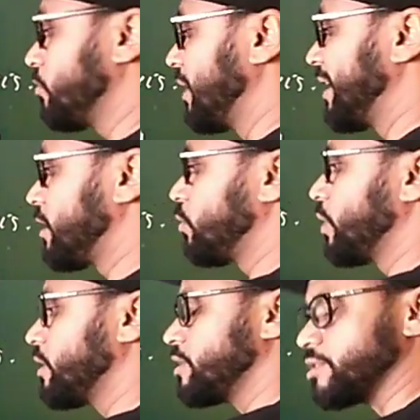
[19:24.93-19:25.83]
related
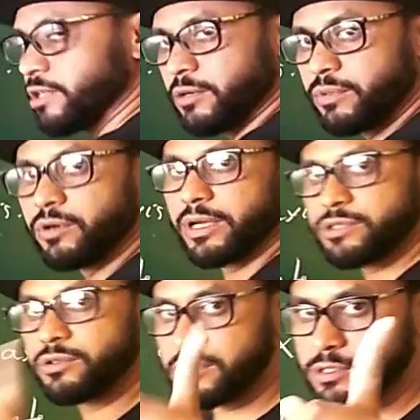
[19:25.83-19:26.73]
with this term. Okay,
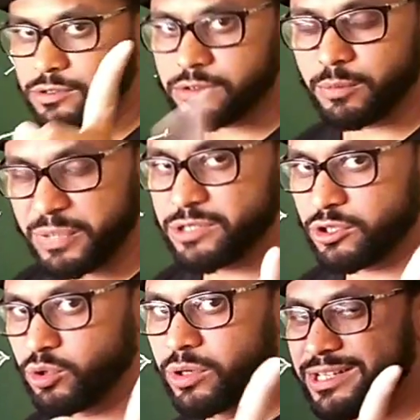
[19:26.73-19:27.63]
so this is, so
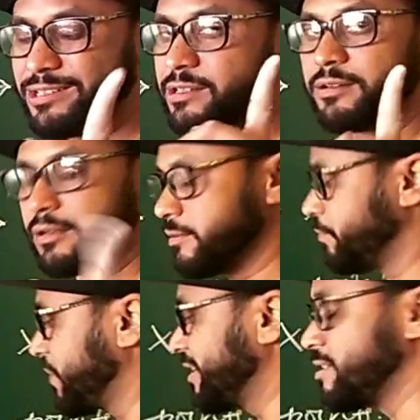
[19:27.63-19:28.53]
please note
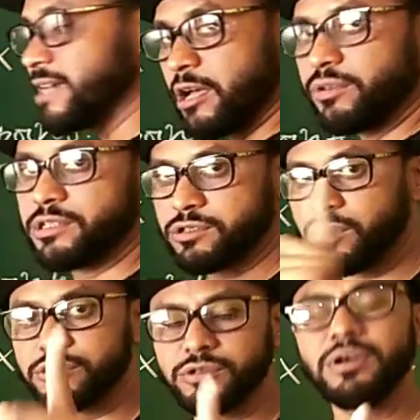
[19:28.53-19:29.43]
it down. This is
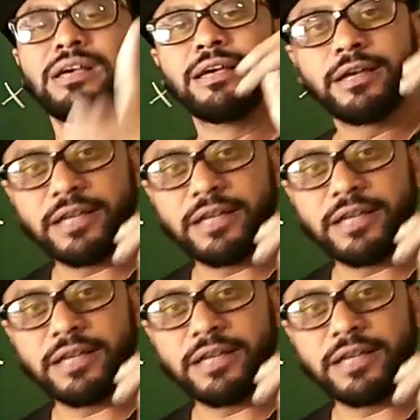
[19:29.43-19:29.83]
also